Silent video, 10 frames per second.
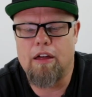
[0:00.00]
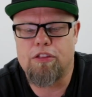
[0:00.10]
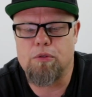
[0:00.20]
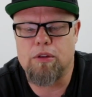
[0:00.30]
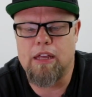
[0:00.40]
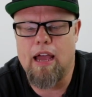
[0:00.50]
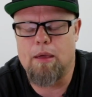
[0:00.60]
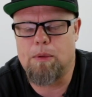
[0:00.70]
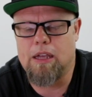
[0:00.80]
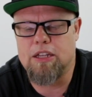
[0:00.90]
through the
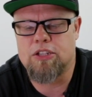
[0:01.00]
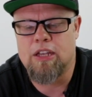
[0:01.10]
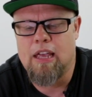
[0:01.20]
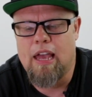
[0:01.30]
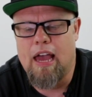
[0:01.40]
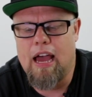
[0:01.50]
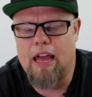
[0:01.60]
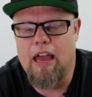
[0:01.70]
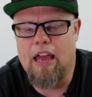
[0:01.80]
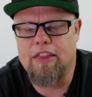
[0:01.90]
eyepiece,
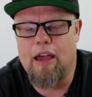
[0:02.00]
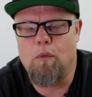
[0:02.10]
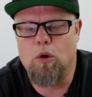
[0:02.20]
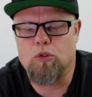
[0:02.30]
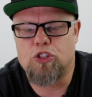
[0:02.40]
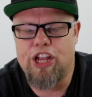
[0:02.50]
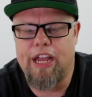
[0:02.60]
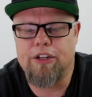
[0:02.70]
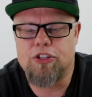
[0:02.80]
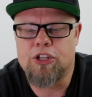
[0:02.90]
and that won't
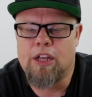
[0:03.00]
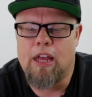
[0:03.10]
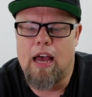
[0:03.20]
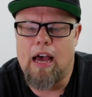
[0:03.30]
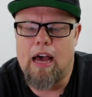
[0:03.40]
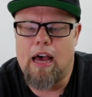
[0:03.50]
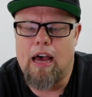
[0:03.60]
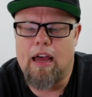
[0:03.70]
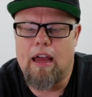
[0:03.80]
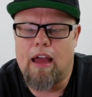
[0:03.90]
change.
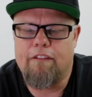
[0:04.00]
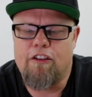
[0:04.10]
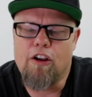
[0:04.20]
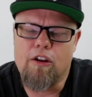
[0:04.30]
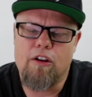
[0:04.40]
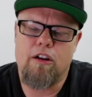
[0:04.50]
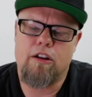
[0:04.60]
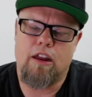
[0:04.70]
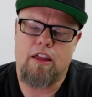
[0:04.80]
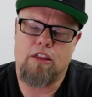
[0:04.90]
I've
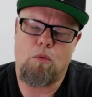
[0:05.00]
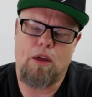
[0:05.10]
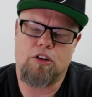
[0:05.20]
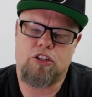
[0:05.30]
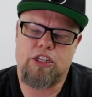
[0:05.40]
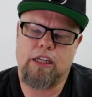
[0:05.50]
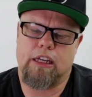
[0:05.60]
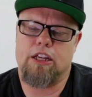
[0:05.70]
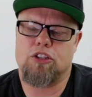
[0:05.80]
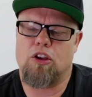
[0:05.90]
heard the weather
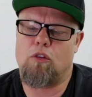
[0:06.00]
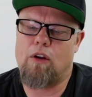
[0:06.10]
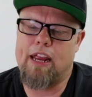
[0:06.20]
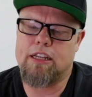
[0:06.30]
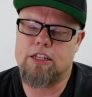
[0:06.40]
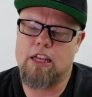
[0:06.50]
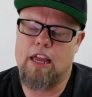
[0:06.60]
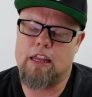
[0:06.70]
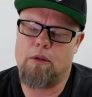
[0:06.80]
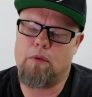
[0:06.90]
sealing is all right,
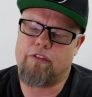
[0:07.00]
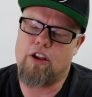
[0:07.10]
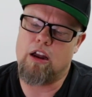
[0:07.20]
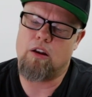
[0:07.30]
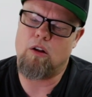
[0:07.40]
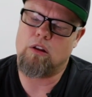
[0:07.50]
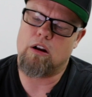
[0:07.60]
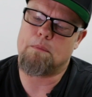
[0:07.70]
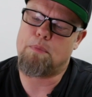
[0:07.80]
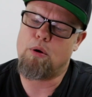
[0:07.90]
and then we've got all
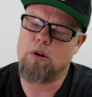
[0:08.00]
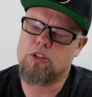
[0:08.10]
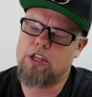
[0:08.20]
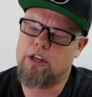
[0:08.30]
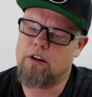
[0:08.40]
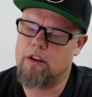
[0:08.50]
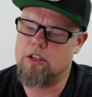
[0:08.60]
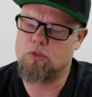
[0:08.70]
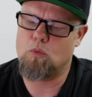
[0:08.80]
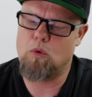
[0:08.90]
our ports here
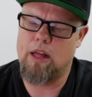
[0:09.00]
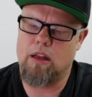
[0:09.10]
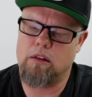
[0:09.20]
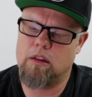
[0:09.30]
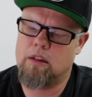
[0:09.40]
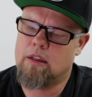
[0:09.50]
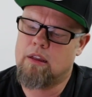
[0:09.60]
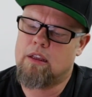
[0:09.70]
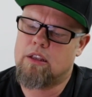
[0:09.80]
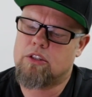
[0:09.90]
as well.
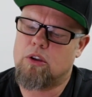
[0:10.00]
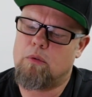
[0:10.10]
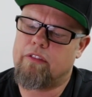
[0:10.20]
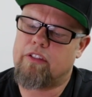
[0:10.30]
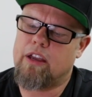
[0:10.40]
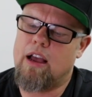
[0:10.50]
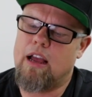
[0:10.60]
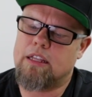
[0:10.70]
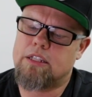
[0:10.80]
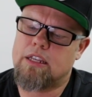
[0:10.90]
So we've
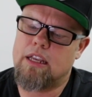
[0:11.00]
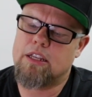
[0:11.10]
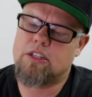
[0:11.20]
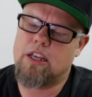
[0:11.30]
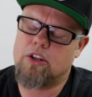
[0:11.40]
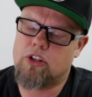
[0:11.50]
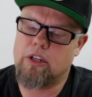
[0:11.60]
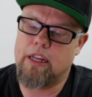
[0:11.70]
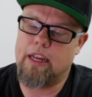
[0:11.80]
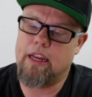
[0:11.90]
got
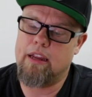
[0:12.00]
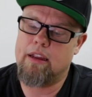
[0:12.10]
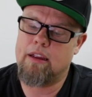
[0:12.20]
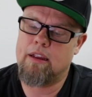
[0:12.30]
essentially,